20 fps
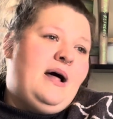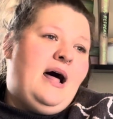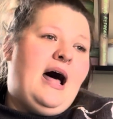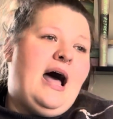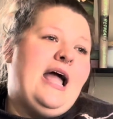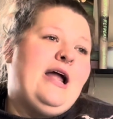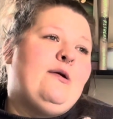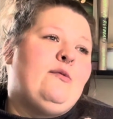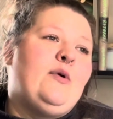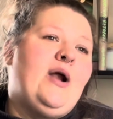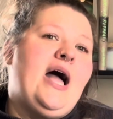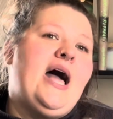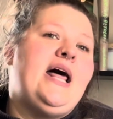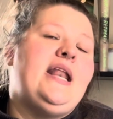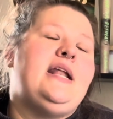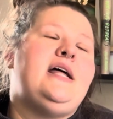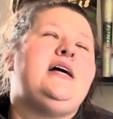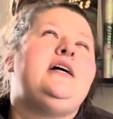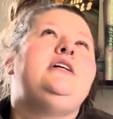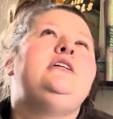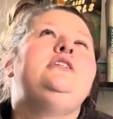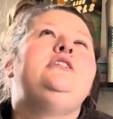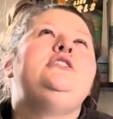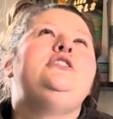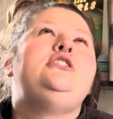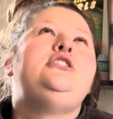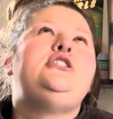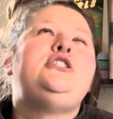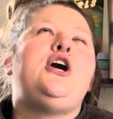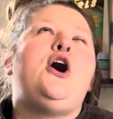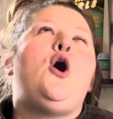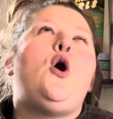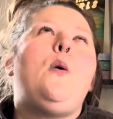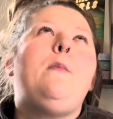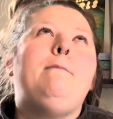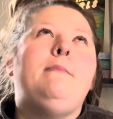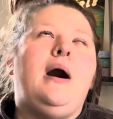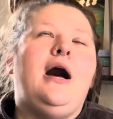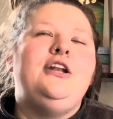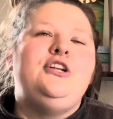I read so
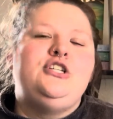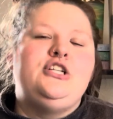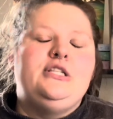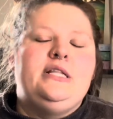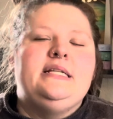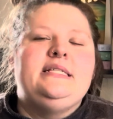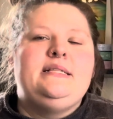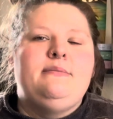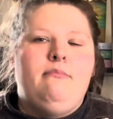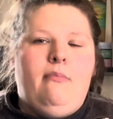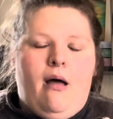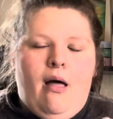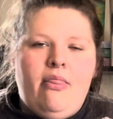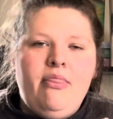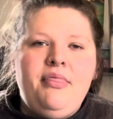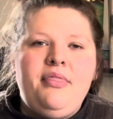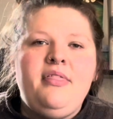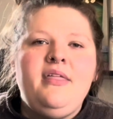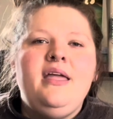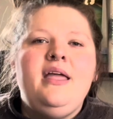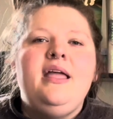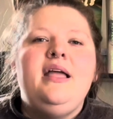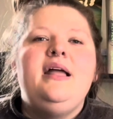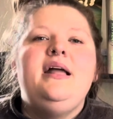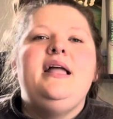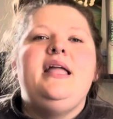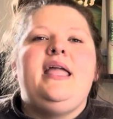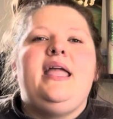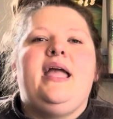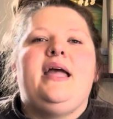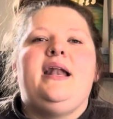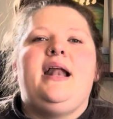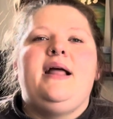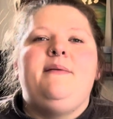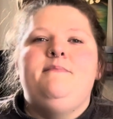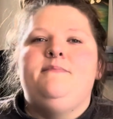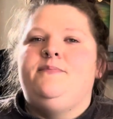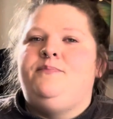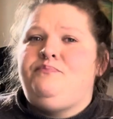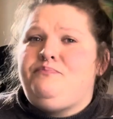much this month and
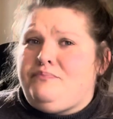I'm